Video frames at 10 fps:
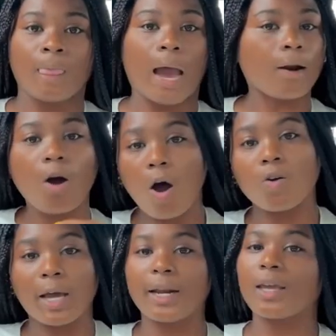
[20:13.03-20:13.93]
I don't hold
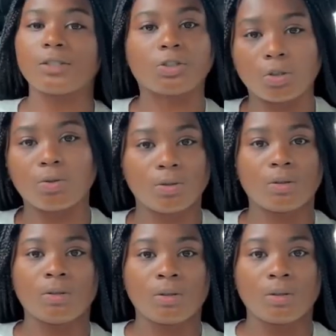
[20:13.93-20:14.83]
that against you.
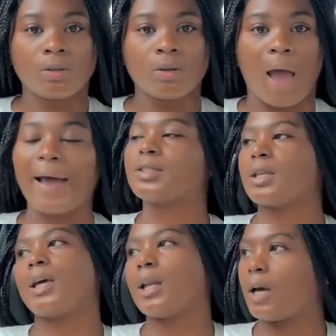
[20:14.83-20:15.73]
I
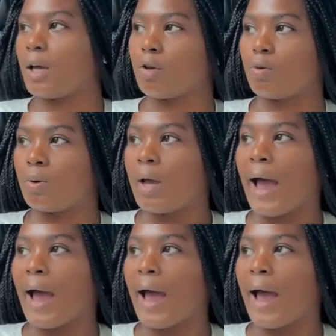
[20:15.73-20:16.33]
still love you.